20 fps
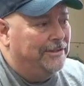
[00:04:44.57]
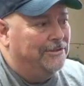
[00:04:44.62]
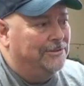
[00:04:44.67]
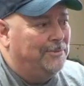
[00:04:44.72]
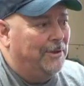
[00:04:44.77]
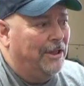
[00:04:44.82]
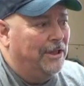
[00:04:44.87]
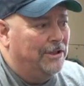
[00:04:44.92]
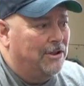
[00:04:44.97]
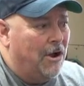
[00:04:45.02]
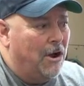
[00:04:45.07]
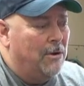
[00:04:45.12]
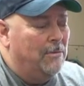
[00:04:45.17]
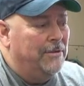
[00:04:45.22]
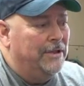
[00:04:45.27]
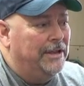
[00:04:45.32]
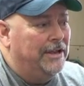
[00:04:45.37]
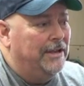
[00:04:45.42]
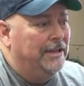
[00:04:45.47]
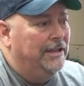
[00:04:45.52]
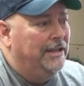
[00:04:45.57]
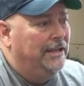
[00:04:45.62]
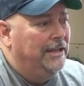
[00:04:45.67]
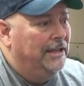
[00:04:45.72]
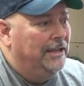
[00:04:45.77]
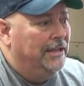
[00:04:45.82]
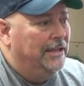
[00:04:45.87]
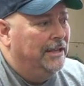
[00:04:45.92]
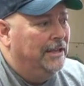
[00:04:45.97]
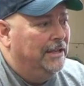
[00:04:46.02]
this polycarbonate,
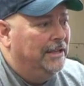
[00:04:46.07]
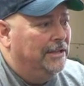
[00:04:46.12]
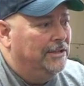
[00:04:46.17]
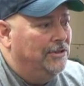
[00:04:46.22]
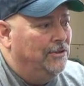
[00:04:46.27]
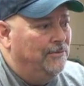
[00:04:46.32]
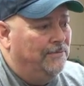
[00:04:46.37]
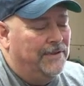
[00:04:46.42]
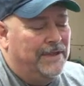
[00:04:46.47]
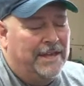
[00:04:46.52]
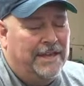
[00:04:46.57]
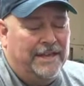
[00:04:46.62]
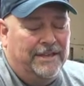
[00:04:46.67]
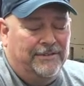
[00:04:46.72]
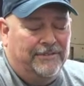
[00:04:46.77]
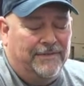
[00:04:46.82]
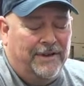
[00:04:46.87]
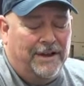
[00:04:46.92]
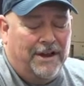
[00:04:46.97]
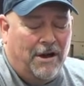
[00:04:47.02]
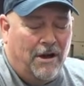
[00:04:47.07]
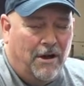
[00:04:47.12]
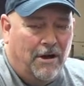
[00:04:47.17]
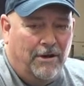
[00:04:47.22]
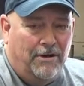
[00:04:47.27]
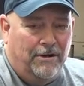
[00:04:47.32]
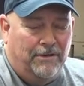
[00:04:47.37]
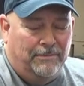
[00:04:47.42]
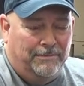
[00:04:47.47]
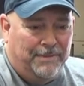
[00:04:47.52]
UV is very
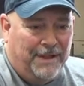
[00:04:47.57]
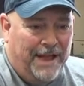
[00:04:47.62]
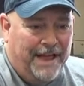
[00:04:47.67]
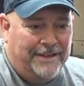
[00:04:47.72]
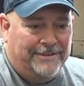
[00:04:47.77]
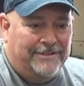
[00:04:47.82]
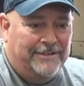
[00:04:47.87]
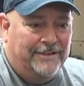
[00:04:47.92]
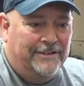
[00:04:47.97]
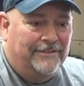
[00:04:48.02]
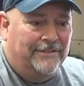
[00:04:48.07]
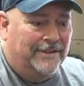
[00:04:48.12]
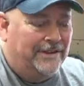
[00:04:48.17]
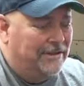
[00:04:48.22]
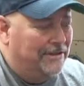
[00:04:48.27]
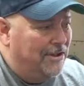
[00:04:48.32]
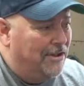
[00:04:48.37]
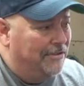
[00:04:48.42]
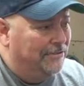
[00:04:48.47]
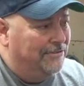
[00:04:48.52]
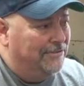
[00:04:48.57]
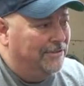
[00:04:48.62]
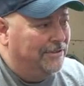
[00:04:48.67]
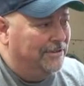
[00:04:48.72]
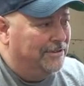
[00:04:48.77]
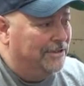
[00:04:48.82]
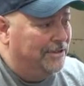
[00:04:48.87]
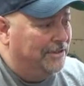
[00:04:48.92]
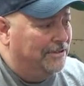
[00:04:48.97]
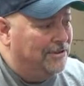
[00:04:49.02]
hard on plastics. It causes
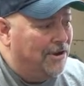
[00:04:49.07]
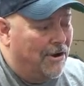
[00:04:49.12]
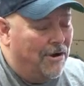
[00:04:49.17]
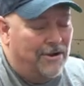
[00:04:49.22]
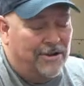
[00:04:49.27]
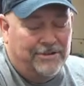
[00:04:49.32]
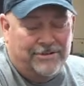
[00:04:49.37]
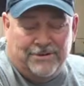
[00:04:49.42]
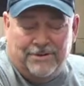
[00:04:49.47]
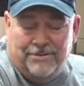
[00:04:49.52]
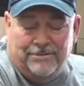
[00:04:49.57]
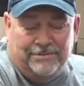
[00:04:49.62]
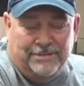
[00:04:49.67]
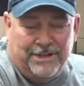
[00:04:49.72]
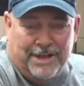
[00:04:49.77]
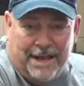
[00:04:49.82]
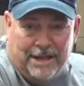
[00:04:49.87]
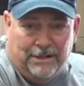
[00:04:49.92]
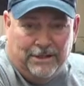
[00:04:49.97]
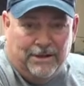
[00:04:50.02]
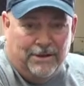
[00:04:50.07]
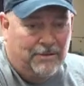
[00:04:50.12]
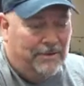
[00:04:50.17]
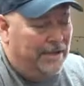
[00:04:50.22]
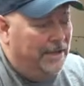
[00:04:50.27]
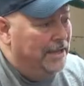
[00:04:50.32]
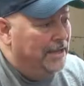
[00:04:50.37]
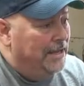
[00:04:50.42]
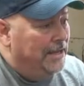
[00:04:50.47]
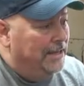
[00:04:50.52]
it to tarnish or yellow.
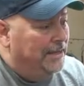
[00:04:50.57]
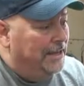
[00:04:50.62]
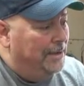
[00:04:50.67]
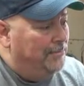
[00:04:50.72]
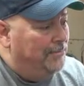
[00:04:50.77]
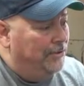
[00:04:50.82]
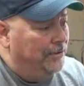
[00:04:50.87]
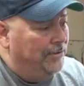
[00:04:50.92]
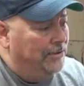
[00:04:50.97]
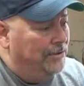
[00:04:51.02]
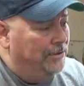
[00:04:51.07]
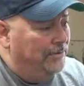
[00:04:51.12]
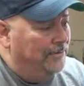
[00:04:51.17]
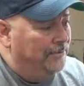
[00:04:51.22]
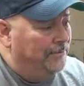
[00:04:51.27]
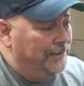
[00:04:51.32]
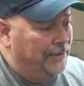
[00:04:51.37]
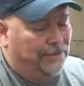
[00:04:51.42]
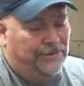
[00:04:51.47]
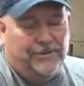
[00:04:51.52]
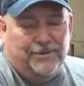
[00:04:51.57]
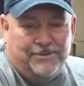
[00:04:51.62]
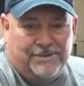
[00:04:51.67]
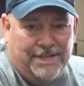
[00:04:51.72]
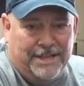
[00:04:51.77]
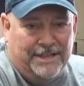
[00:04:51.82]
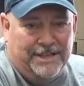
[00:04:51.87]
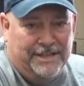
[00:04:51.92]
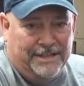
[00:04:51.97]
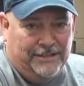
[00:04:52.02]
They put filters
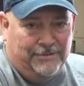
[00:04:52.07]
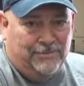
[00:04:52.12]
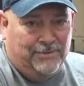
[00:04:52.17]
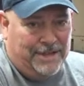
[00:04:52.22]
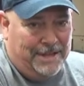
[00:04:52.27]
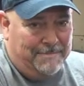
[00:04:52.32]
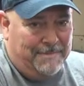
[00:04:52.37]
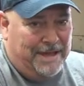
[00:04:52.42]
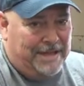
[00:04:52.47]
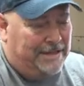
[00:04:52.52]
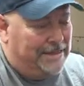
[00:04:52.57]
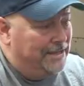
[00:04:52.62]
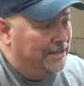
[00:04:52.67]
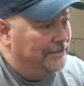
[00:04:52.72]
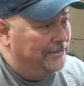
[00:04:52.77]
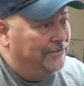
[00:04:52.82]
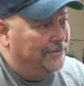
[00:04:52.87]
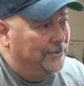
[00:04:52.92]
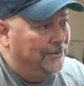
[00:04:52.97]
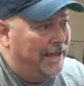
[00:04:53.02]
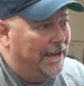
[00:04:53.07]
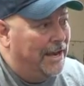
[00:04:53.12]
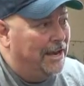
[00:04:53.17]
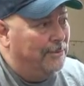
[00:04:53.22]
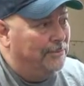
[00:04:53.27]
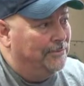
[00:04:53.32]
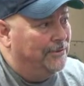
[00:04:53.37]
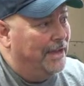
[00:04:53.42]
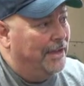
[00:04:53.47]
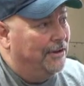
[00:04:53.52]
in this when they make this, so that
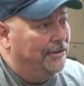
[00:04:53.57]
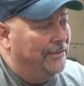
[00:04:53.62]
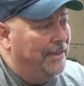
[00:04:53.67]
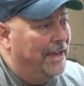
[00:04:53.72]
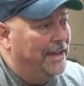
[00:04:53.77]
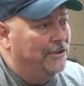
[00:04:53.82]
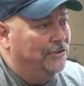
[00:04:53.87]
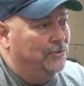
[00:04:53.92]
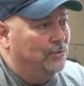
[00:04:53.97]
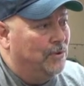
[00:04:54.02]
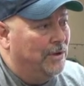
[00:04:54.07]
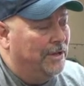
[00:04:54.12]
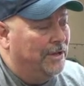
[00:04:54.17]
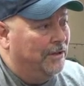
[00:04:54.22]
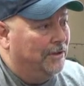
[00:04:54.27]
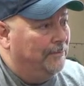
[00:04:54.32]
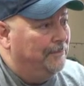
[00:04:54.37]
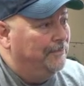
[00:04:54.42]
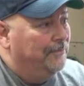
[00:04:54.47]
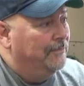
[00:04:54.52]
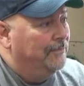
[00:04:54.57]
helps out on that as well.